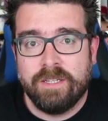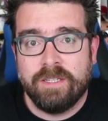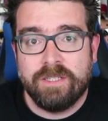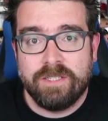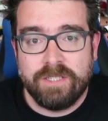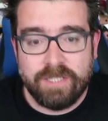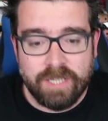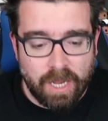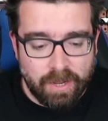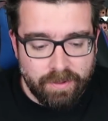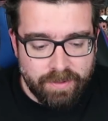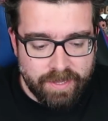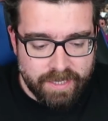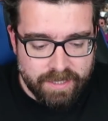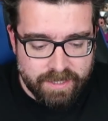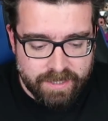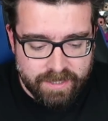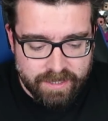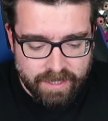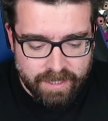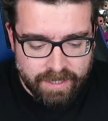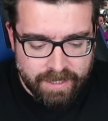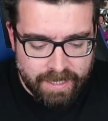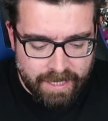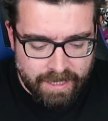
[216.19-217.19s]
So
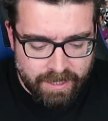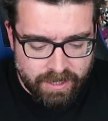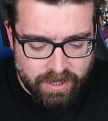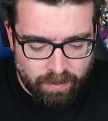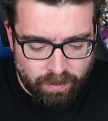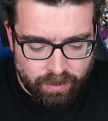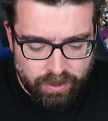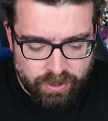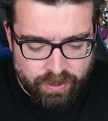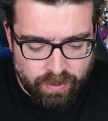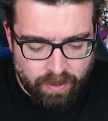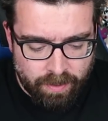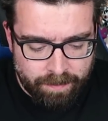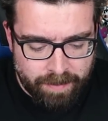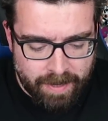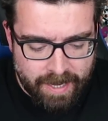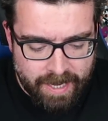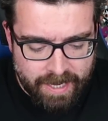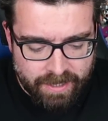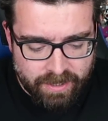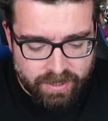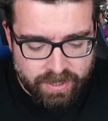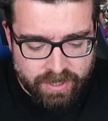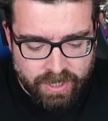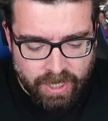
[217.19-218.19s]
these are the ones who are
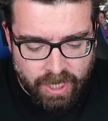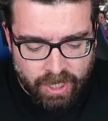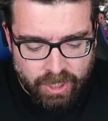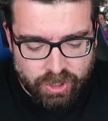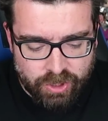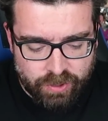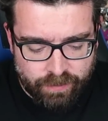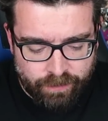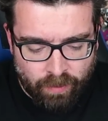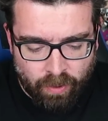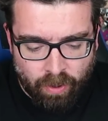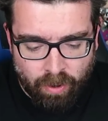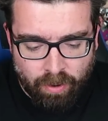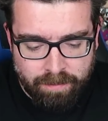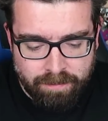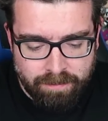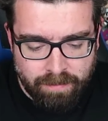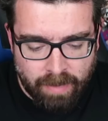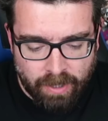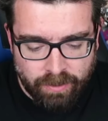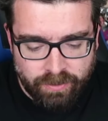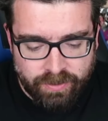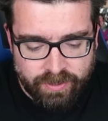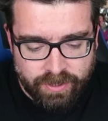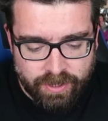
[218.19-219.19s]
being searched for
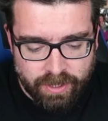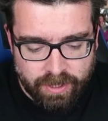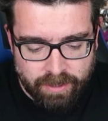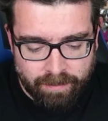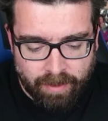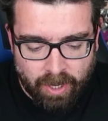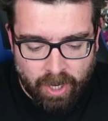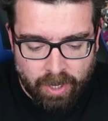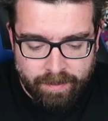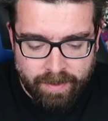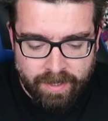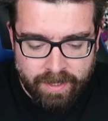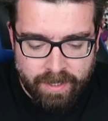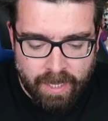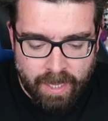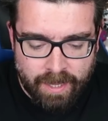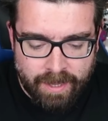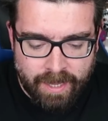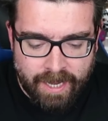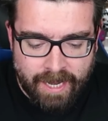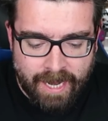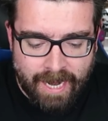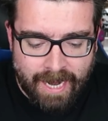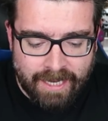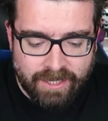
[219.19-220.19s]
most at the moment. And
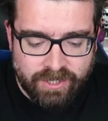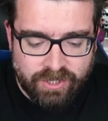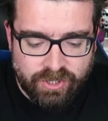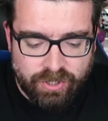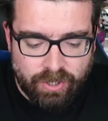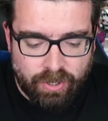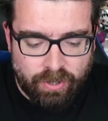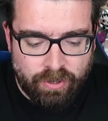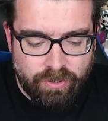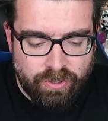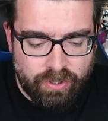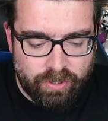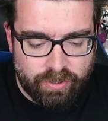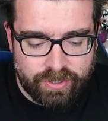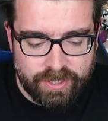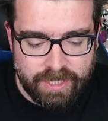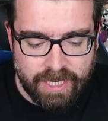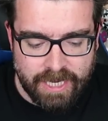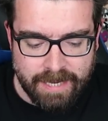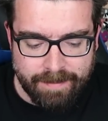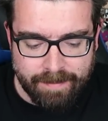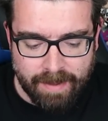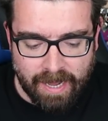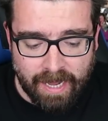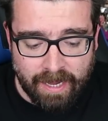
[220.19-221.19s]
then it asks you who your
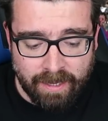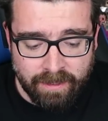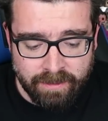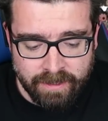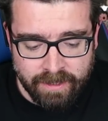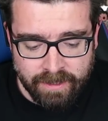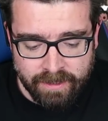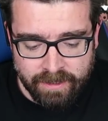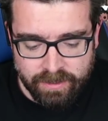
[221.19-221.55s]
team are.